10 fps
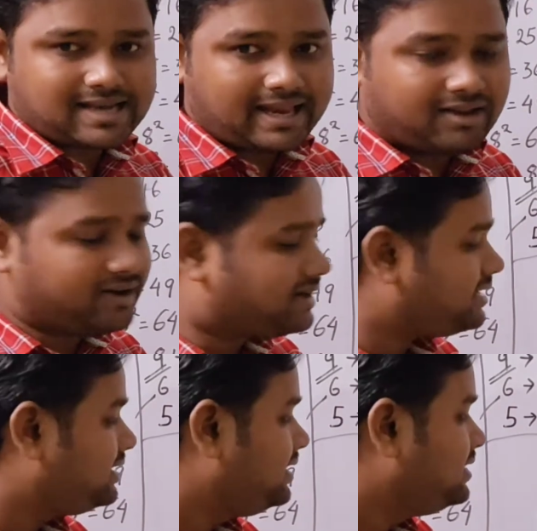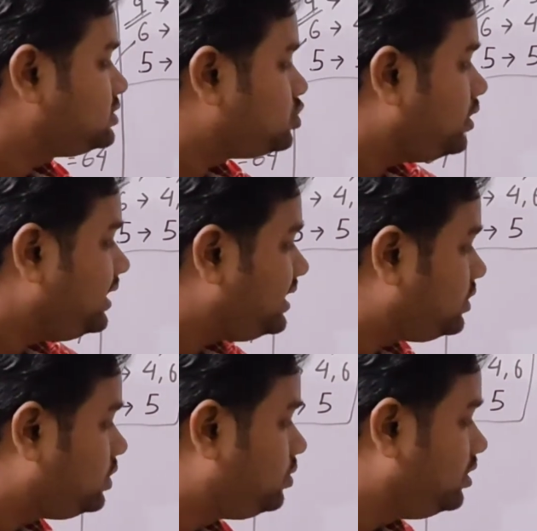900, so it
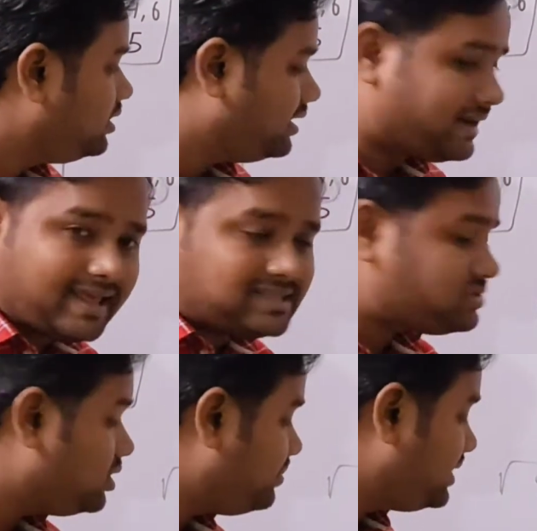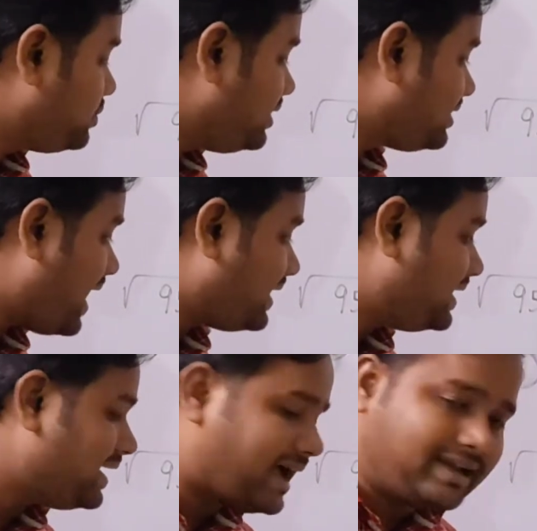range will be between
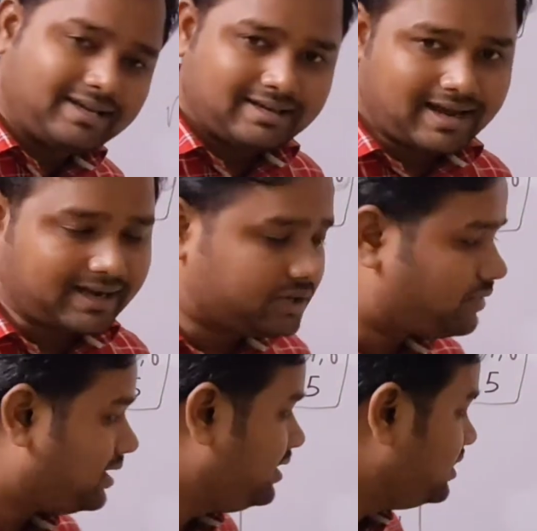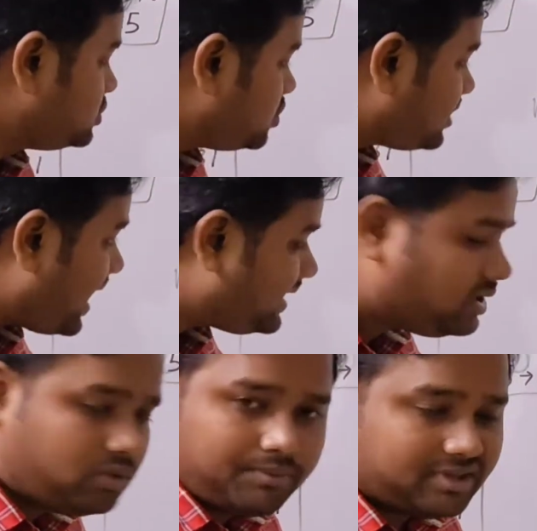30 and 31. So 30
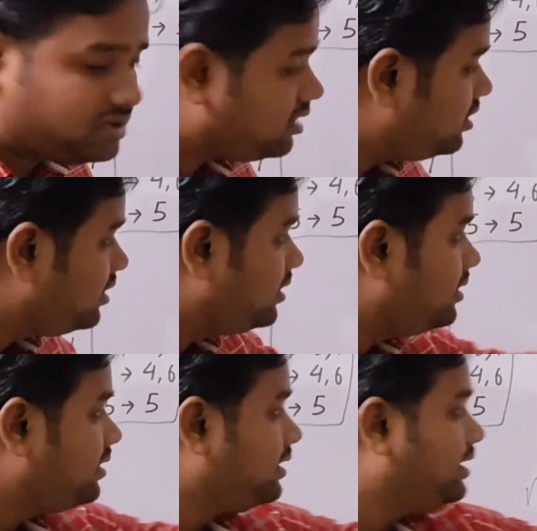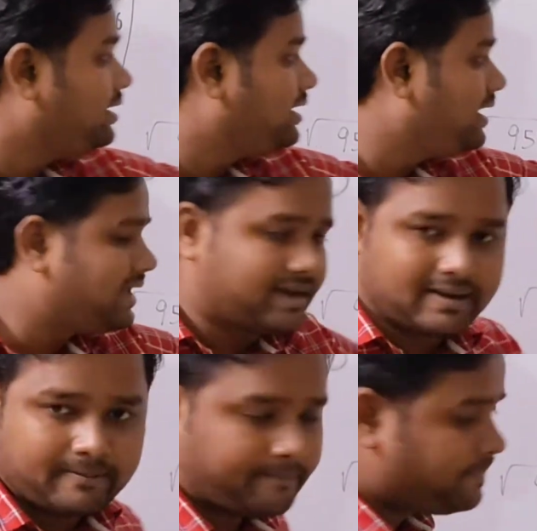will be the here.
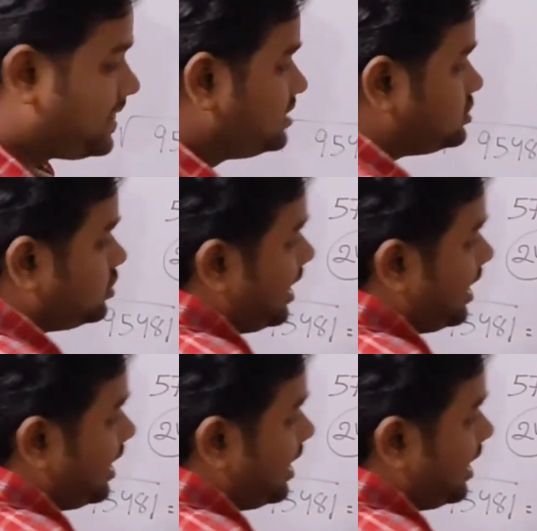So the